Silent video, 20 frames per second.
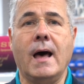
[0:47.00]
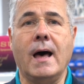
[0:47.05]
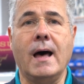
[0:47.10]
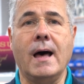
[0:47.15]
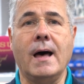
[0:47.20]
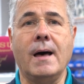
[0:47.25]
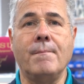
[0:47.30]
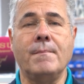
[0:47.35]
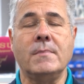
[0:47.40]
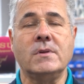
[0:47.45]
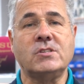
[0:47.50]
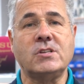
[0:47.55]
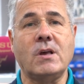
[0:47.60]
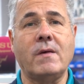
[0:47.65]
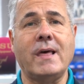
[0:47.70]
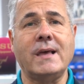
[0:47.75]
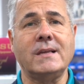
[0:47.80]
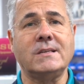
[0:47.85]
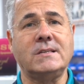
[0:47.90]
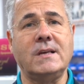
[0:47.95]

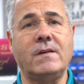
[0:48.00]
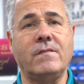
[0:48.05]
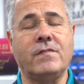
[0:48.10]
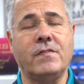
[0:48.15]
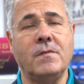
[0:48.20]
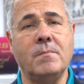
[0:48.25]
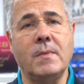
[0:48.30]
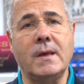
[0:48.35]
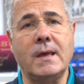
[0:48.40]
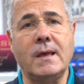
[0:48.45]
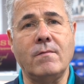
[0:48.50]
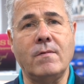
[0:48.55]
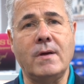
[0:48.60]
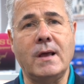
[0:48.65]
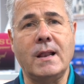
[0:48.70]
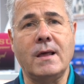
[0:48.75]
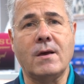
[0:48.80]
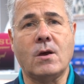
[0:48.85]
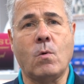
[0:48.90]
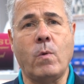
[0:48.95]
So that's it from me,
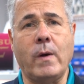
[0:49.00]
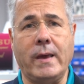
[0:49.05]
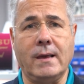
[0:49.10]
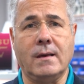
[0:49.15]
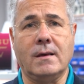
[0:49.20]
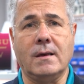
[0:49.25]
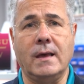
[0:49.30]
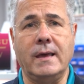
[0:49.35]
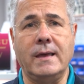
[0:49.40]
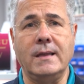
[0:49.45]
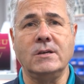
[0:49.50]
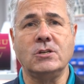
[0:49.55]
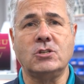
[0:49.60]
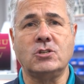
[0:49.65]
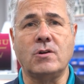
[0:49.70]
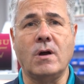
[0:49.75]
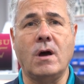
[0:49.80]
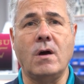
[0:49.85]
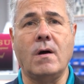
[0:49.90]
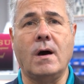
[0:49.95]
really, a quick
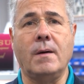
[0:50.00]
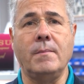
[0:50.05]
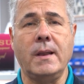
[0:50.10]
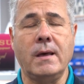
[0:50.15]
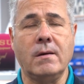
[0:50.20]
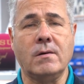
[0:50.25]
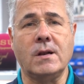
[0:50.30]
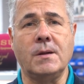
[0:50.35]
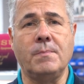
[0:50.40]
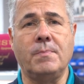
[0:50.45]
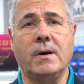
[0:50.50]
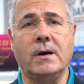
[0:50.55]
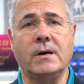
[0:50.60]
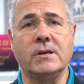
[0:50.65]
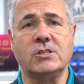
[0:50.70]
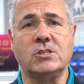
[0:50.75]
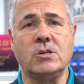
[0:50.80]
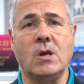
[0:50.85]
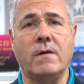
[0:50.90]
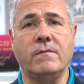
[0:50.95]
intro. I'm now going to
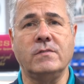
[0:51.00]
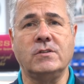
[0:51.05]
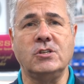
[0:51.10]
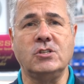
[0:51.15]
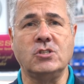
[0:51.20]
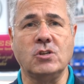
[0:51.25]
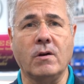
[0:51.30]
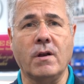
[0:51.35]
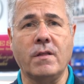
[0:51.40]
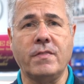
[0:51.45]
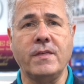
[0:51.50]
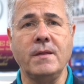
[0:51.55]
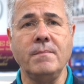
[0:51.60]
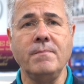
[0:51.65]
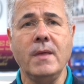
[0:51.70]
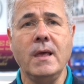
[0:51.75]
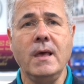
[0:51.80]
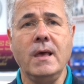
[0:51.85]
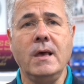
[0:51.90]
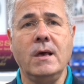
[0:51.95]
pass you over to
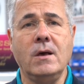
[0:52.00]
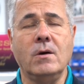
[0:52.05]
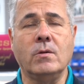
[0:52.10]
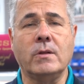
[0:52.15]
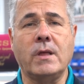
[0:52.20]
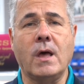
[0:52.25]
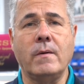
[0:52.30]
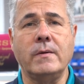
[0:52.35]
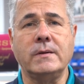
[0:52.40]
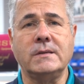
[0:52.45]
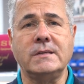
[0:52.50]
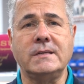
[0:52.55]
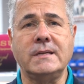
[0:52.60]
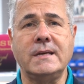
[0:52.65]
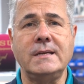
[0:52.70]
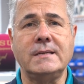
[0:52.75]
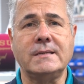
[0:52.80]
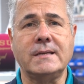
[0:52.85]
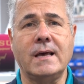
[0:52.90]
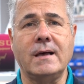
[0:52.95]
Jonathan, who'll go into
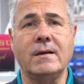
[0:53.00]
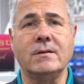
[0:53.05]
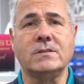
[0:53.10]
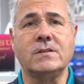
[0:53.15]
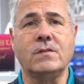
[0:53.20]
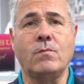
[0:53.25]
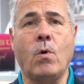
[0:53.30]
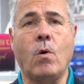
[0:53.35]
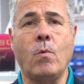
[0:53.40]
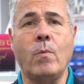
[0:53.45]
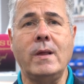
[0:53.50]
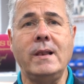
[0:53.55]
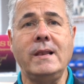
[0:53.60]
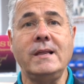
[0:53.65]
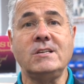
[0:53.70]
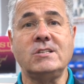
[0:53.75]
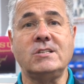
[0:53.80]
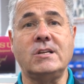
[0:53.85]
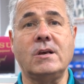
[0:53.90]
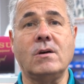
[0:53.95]
details of what we're
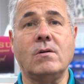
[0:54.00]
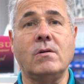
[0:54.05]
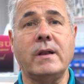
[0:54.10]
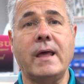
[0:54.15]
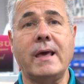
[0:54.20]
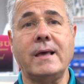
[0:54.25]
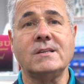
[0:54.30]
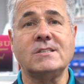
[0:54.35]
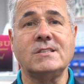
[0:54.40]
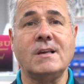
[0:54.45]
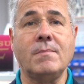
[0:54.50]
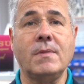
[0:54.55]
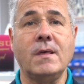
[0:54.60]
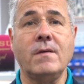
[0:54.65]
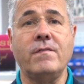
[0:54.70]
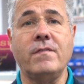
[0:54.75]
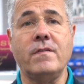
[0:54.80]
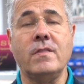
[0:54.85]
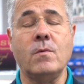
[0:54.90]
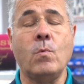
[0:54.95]
listing on our
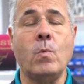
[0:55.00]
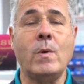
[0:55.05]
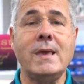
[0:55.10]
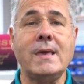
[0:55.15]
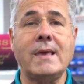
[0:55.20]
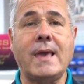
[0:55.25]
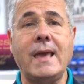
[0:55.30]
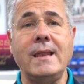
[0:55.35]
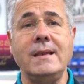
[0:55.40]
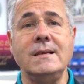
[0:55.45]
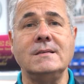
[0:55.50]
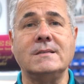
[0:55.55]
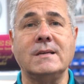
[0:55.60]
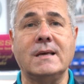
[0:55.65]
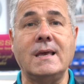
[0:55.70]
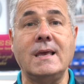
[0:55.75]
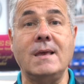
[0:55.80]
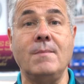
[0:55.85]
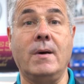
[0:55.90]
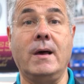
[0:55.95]
Something for the Weekend
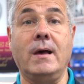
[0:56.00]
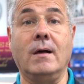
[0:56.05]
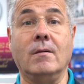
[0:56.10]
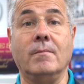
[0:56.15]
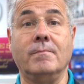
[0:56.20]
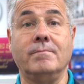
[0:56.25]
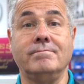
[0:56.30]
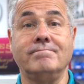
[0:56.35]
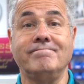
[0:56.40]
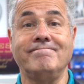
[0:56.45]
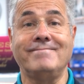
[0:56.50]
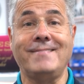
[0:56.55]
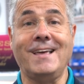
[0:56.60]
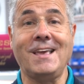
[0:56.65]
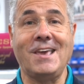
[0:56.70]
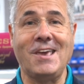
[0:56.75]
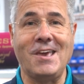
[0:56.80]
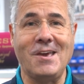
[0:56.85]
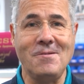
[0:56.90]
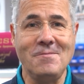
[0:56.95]
email.
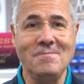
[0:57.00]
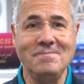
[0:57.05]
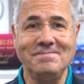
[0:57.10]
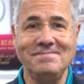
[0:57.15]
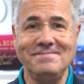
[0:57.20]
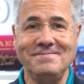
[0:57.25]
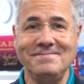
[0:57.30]
Thank you.